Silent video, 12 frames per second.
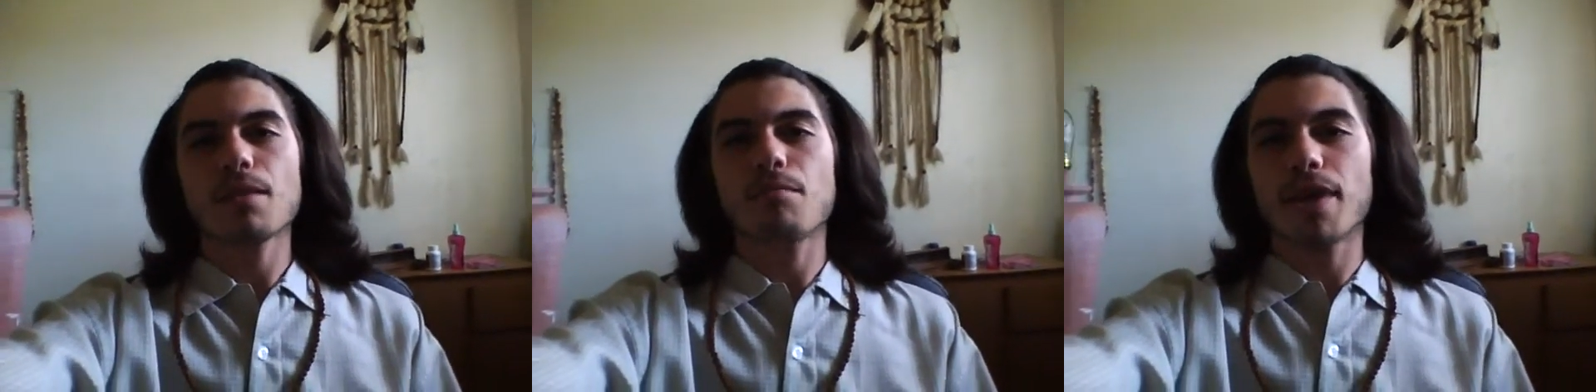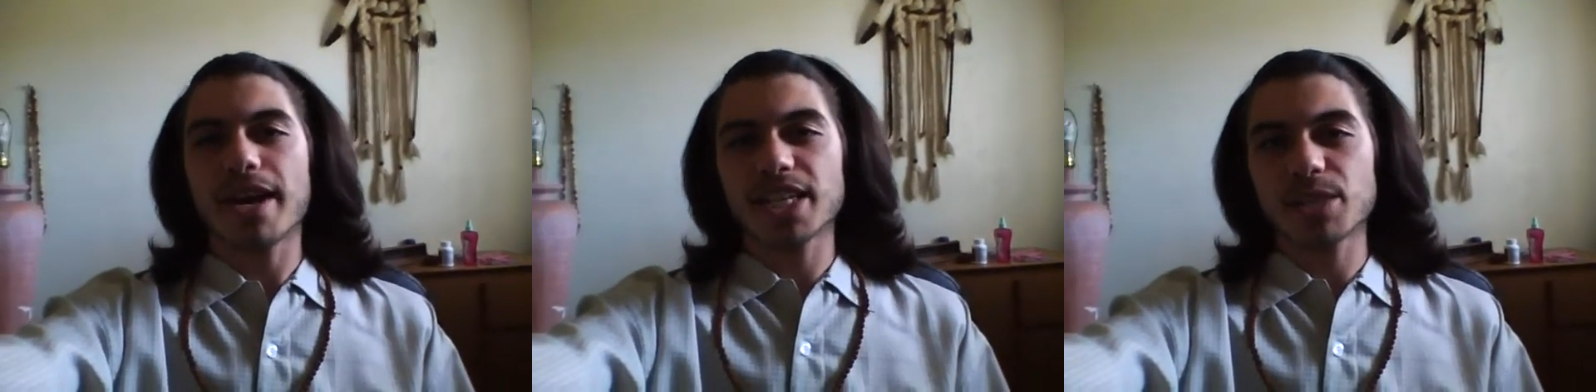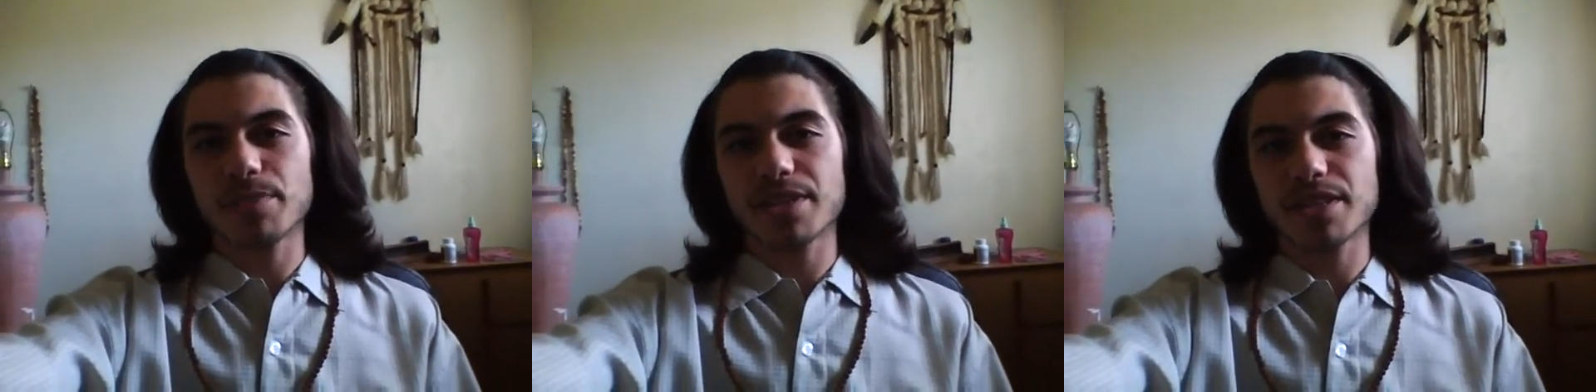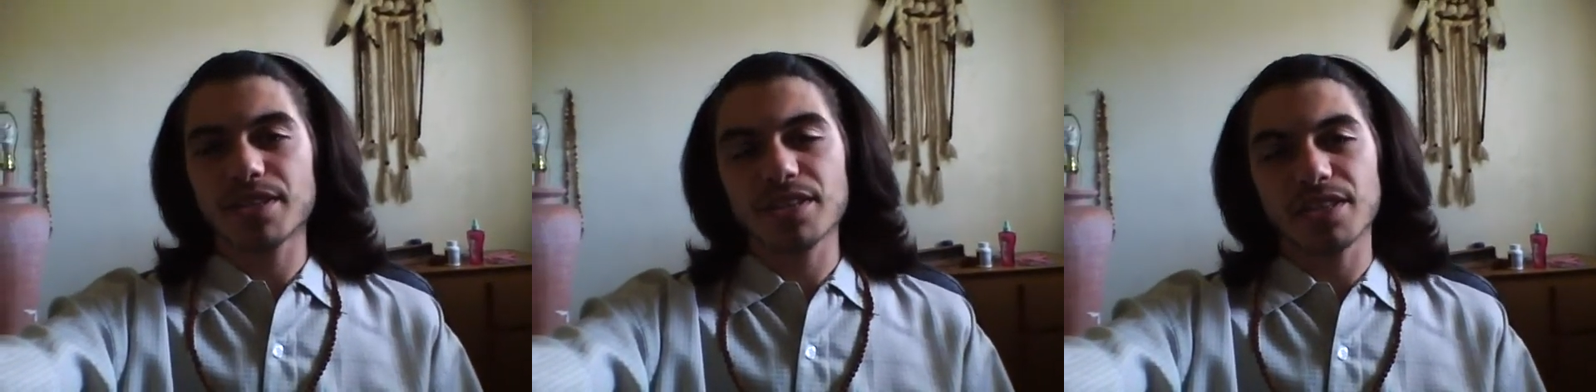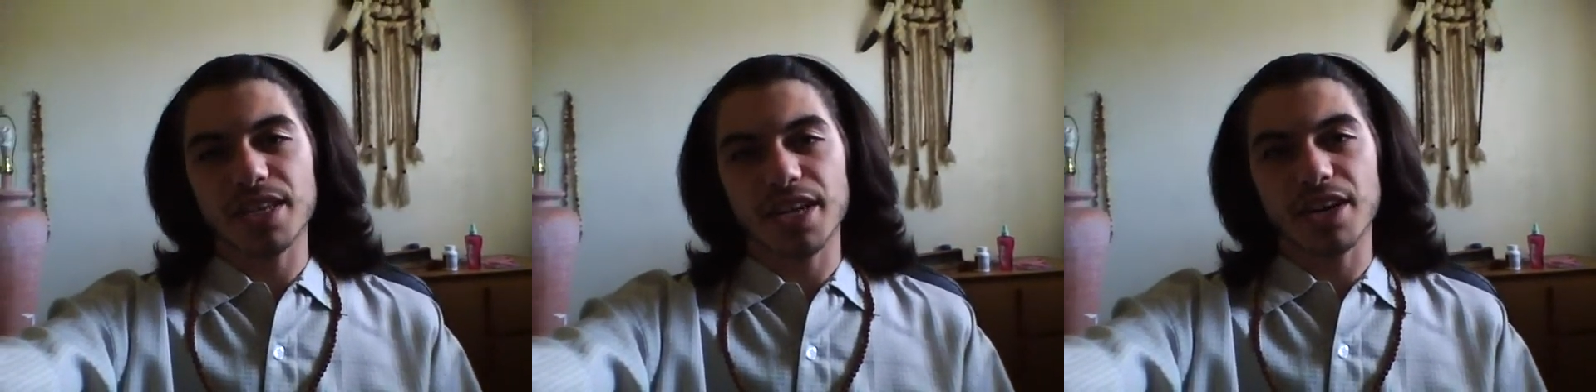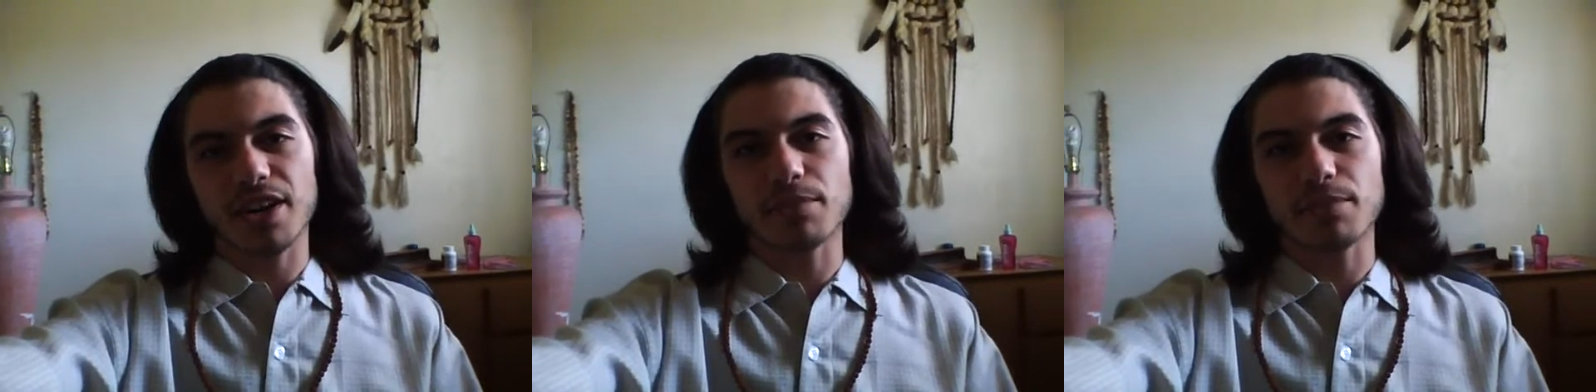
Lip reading: my experiences there.